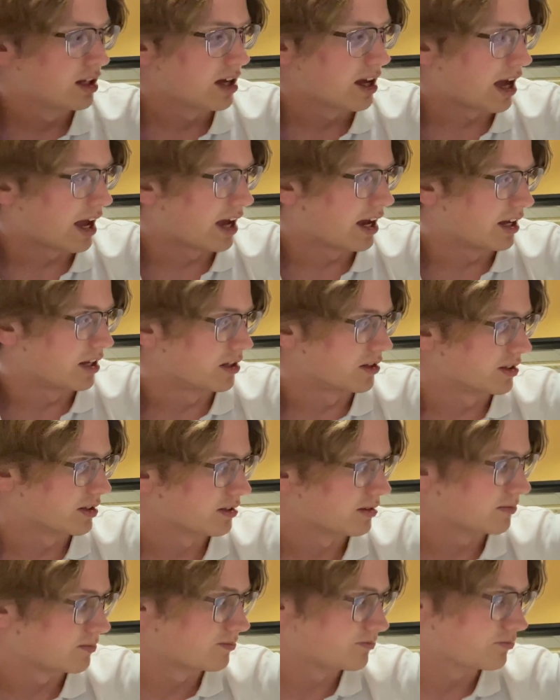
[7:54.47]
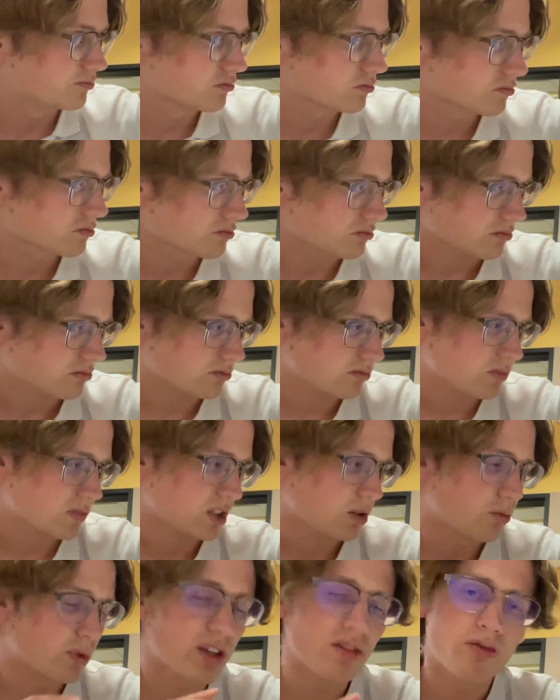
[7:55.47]
And
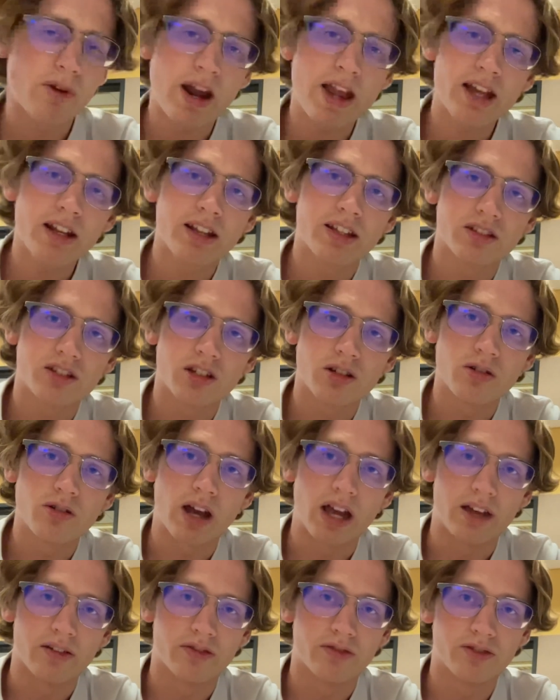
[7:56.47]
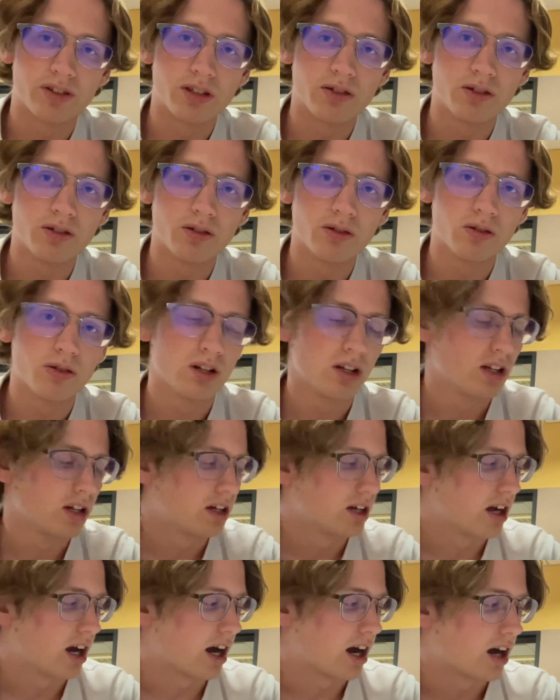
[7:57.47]
we ran into a few
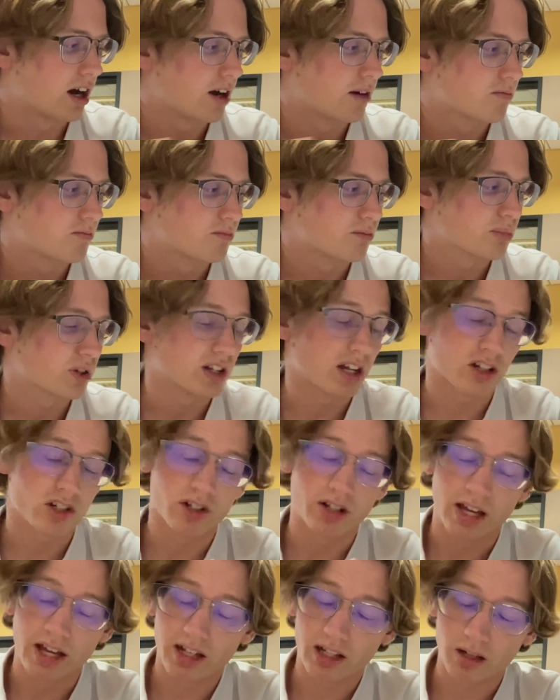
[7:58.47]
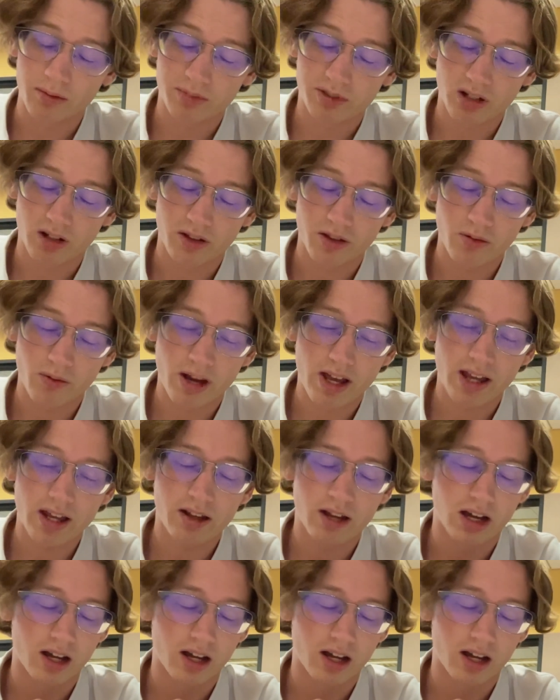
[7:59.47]
production hiccups on the way,